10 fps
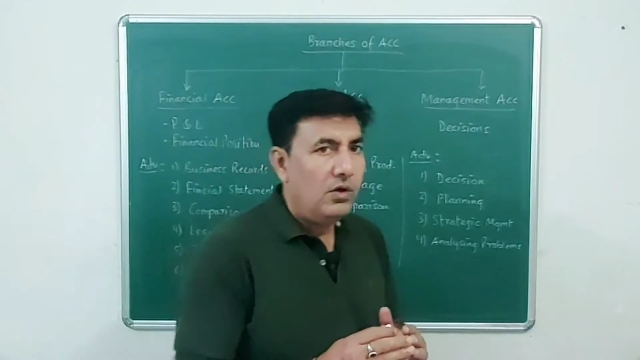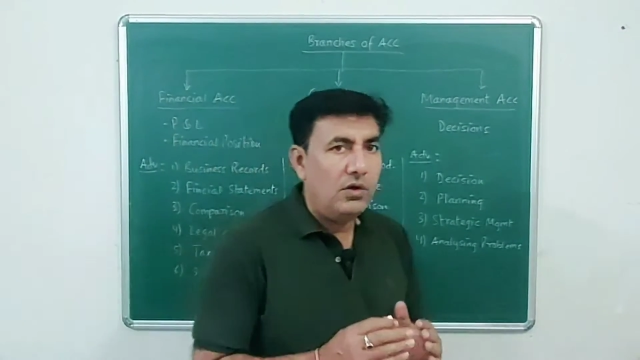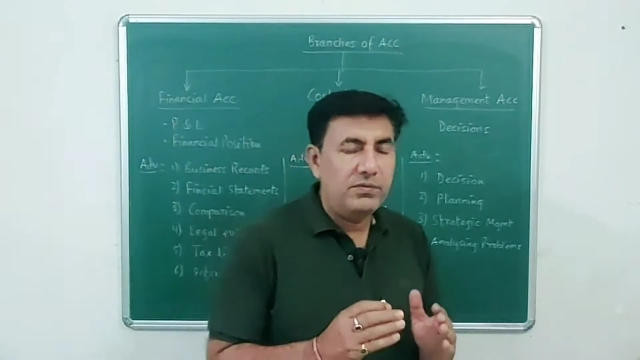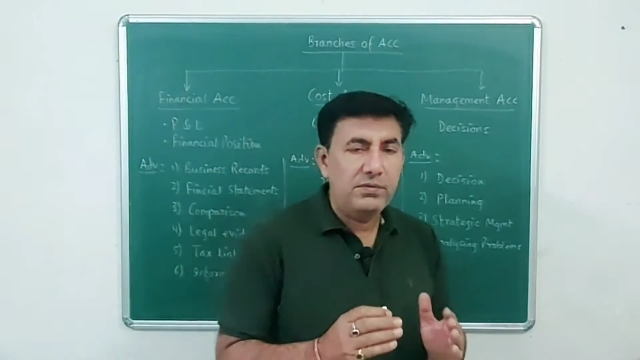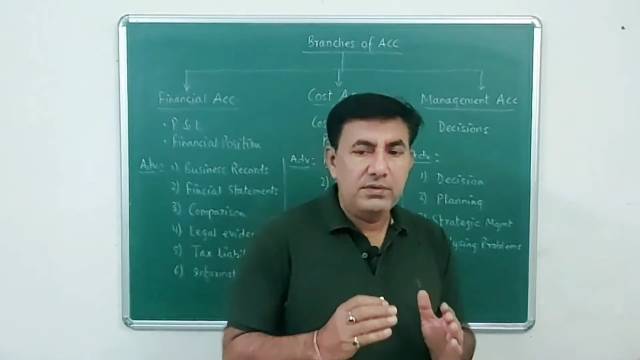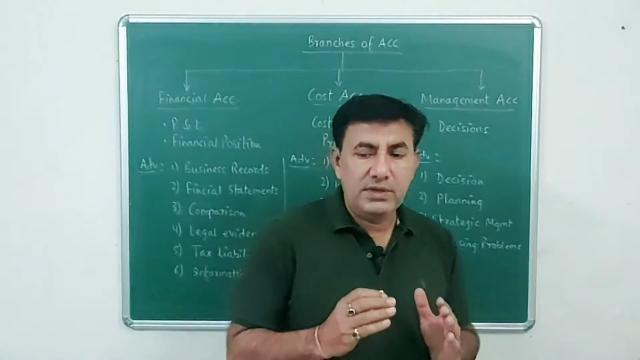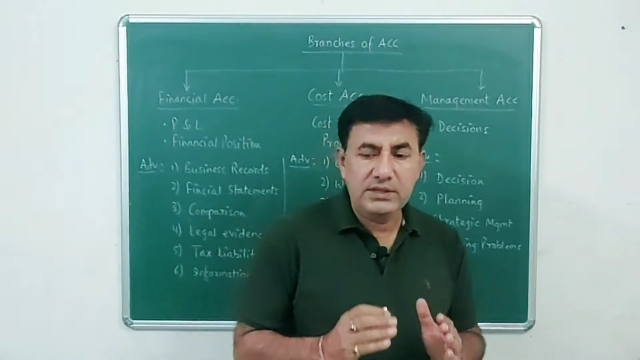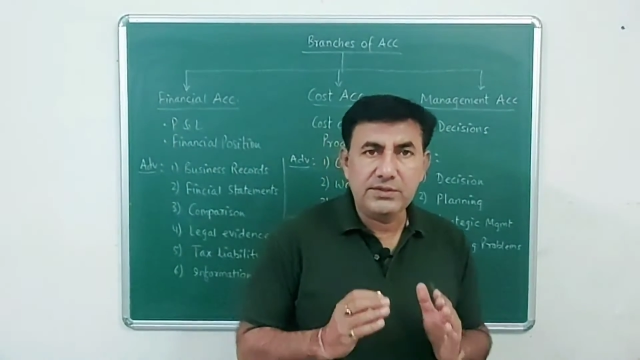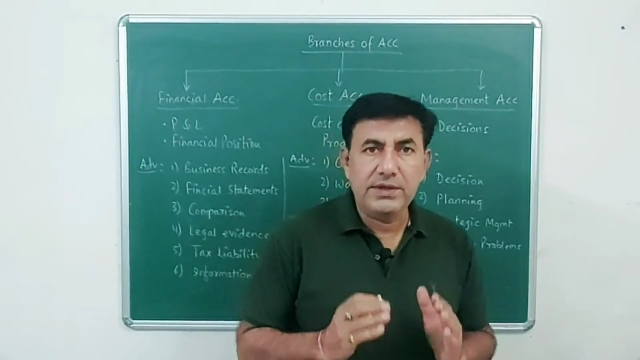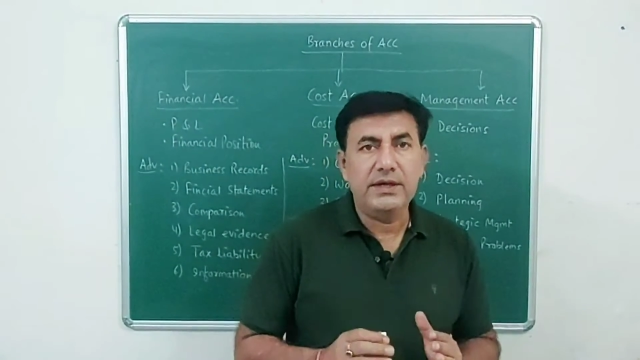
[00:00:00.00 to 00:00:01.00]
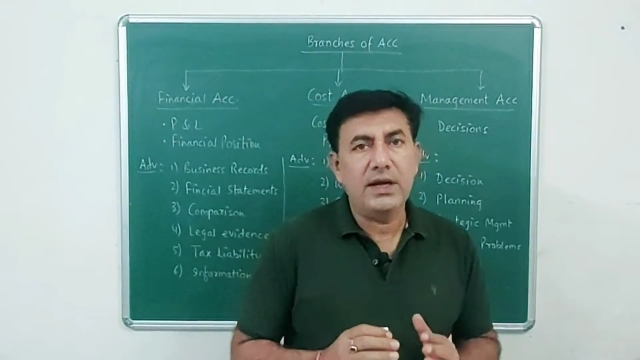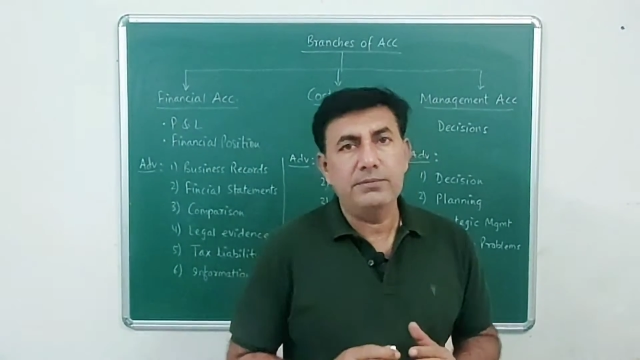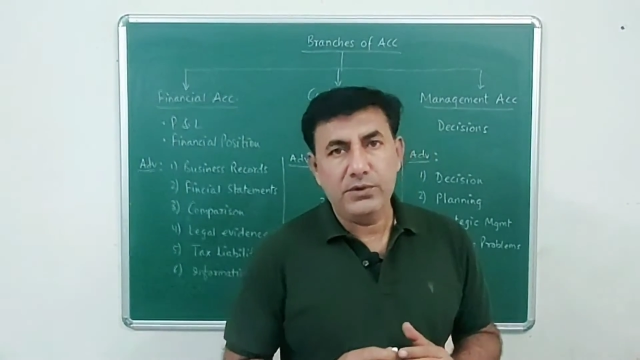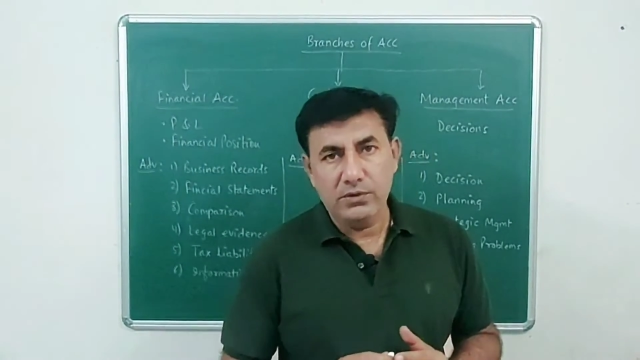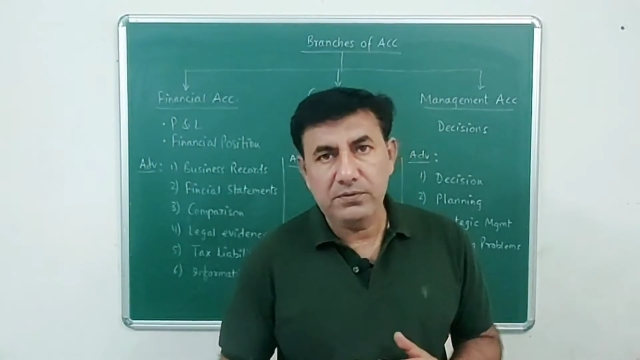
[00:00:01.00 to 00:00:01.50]
of these three
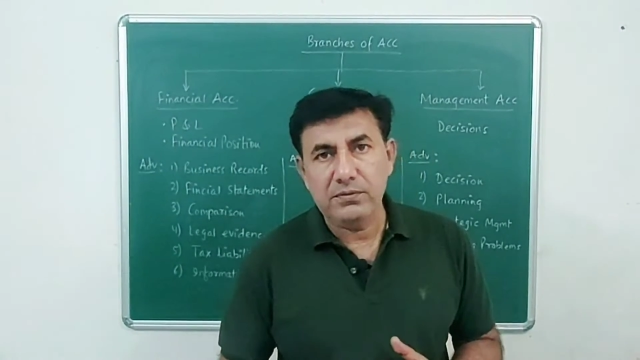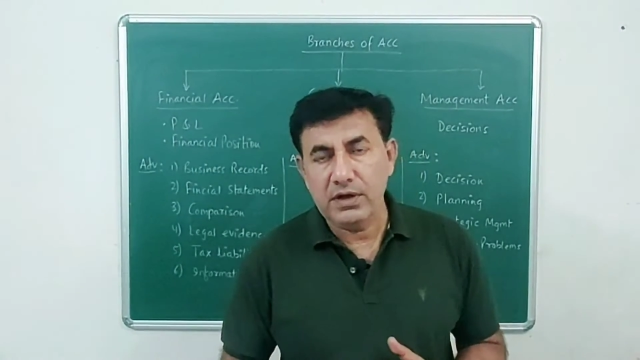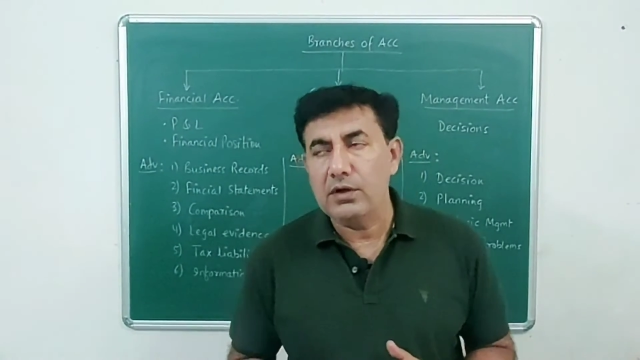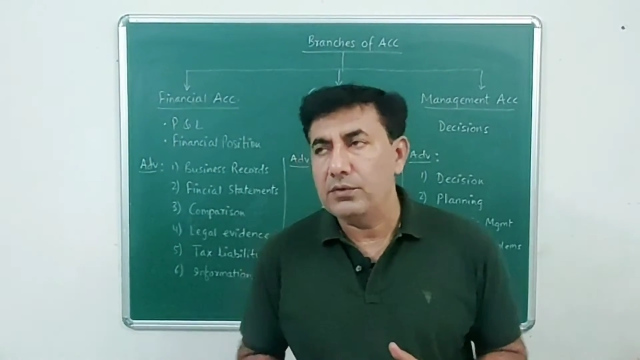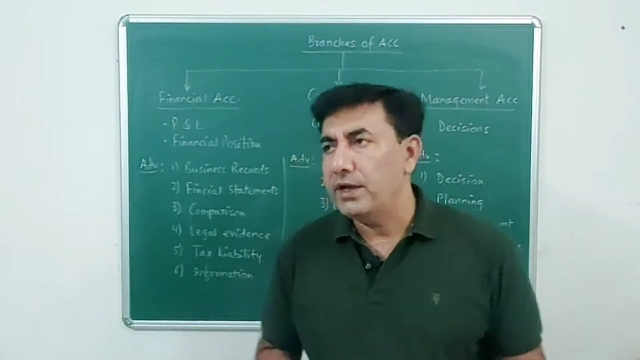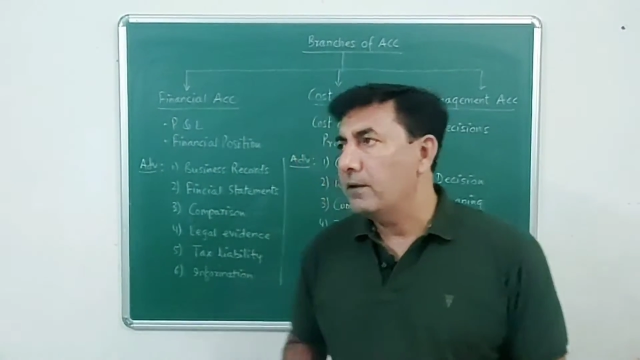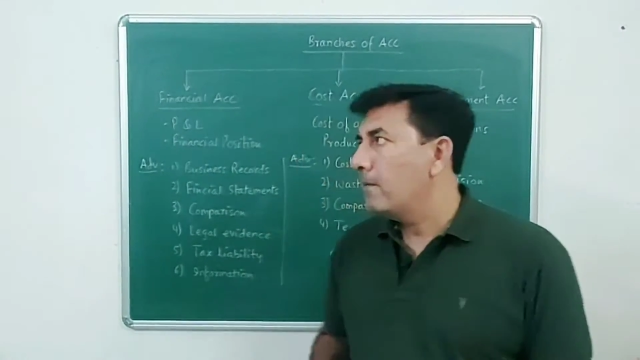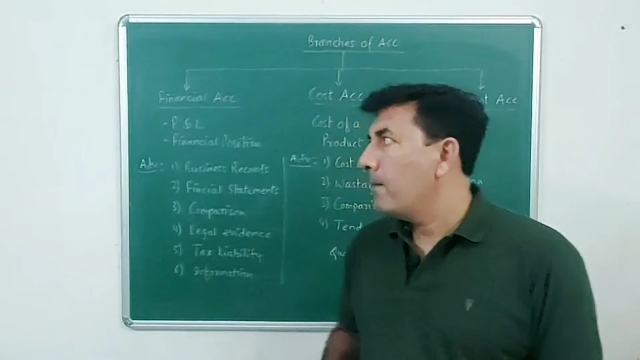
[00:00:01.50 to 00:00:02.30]
types of accounting.